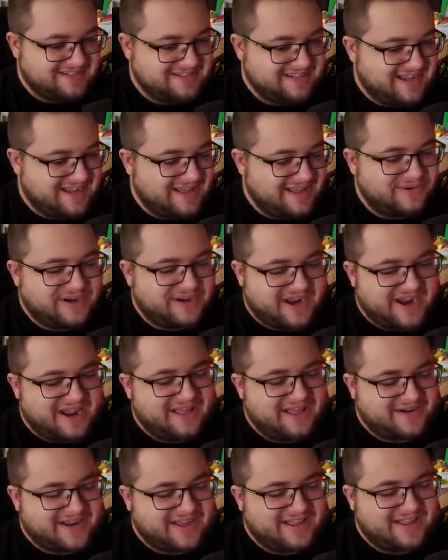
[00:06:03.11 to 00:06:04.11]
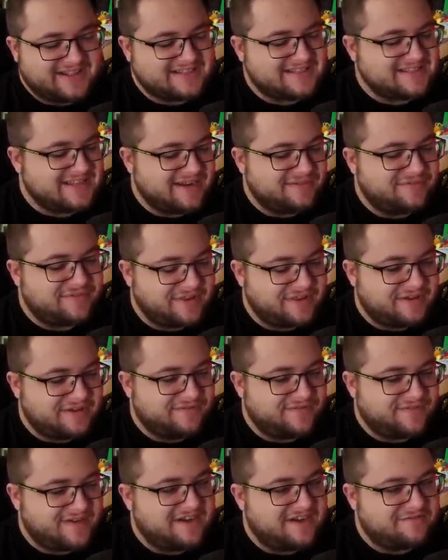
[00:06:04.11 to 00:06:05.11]
Yeah, okay, that's definitely a
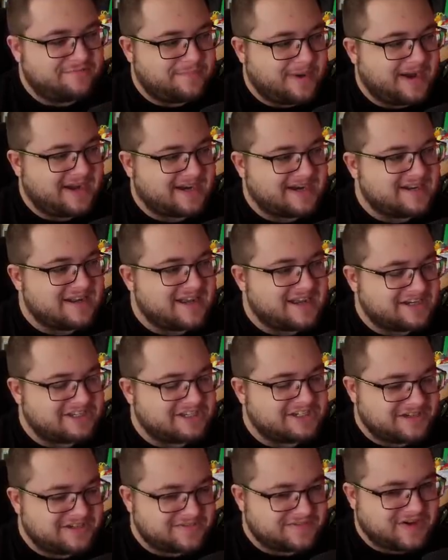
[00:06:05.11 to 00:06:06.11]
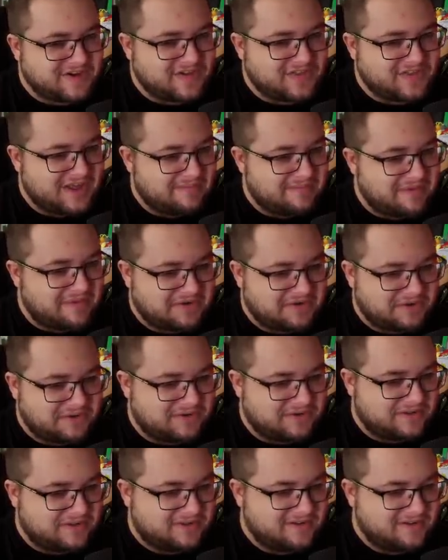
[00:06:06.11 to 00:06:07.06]
5-bar connection you've got there, my dude.